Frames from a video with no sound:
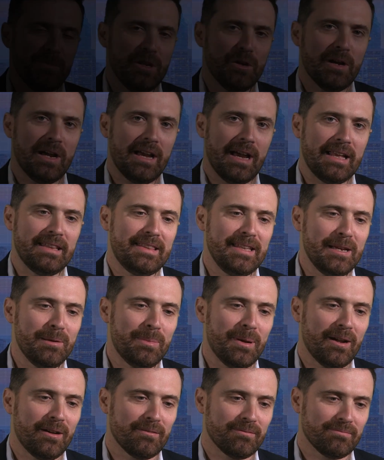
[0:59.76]
I think
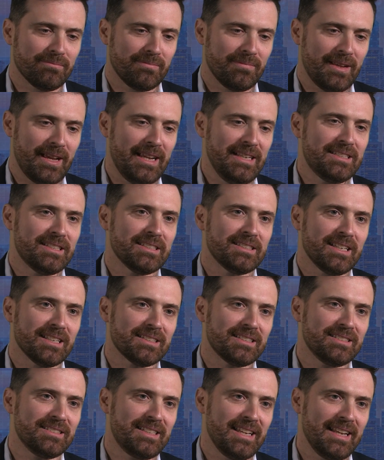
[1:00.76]
about
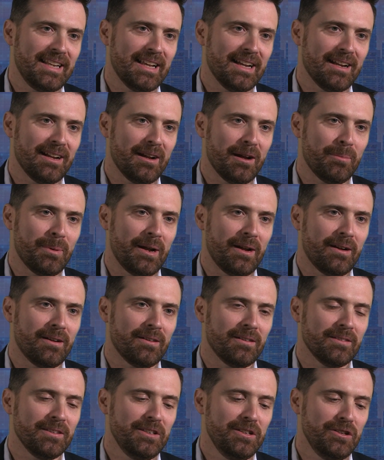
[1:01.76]
HSX's data
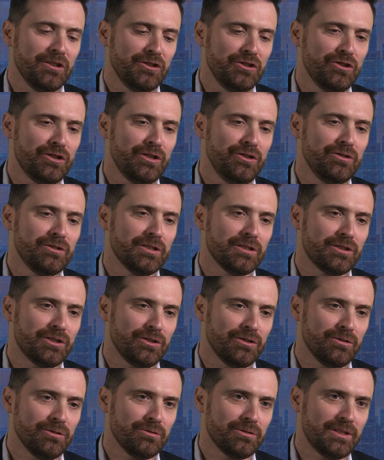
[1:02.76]
about, you can use it
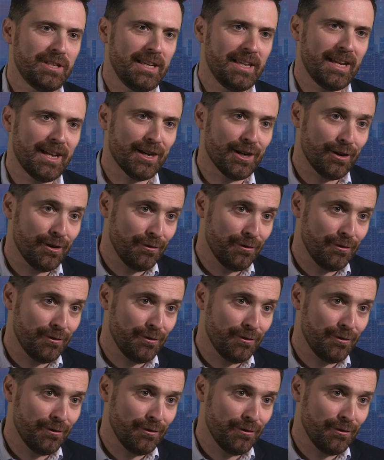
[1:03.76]
to take care